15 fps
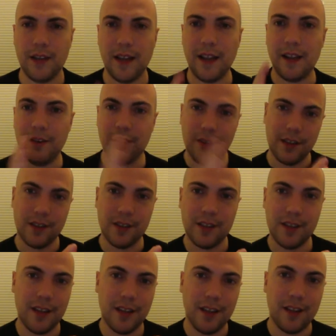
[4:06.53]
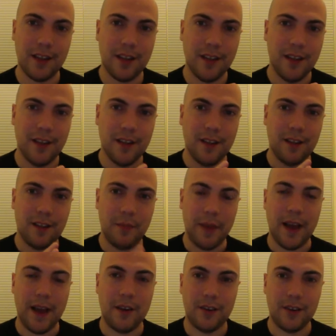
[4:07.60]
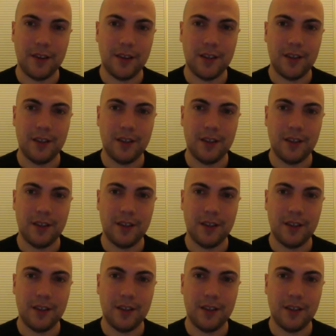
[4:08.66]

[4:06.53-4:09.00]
and you can see the patterns.